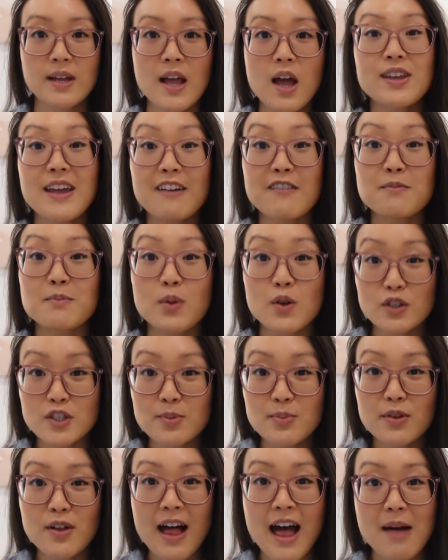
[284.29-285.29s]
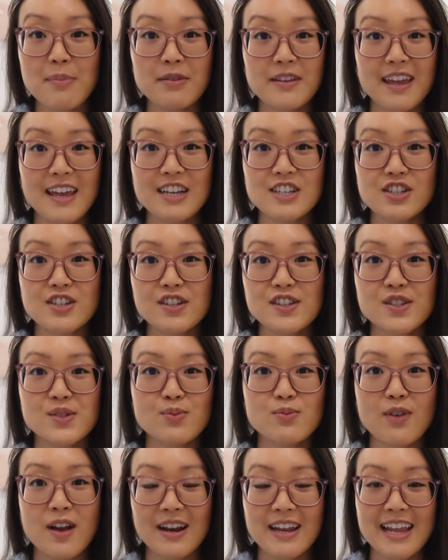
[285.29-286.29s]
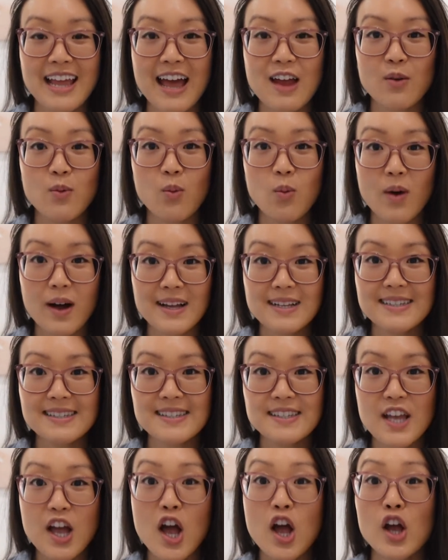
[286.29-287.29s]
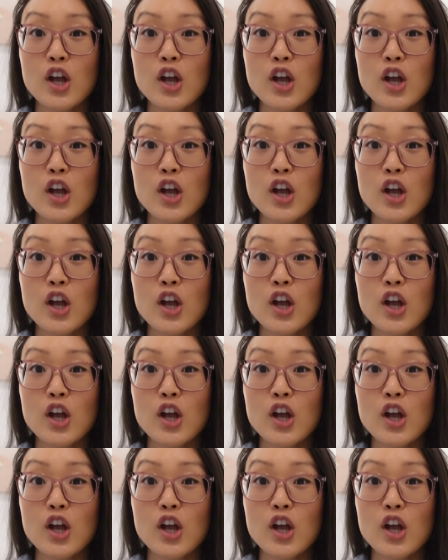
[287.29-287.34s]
When you have multiple applications running at once,